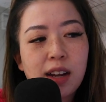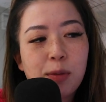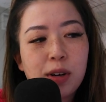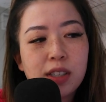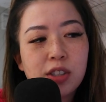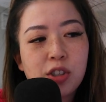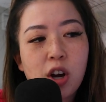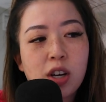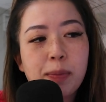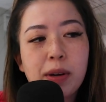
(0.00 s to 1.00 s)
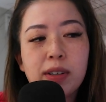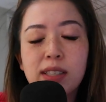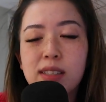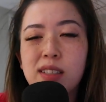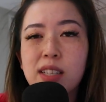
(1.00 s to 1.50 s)
I wanted to talk about
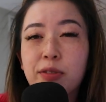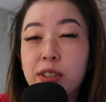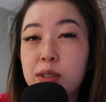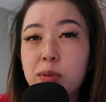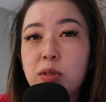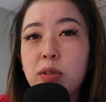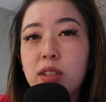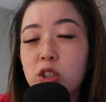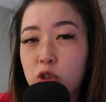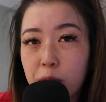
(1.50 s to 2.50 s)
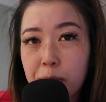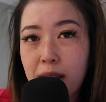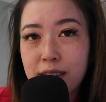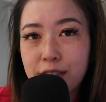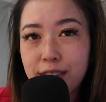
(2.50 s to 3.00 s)
is the difference between the strip
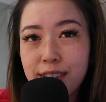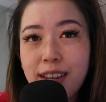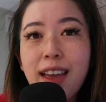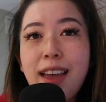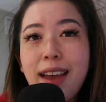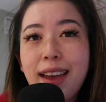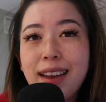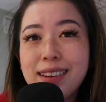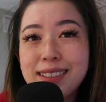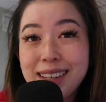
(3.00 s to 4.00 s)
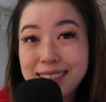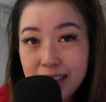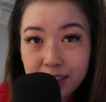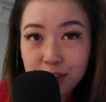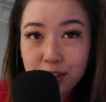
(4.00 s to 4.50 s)
lash look and a
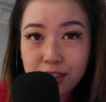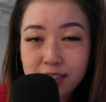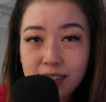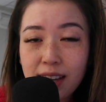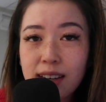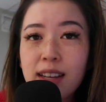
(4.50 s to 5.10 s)
textured set.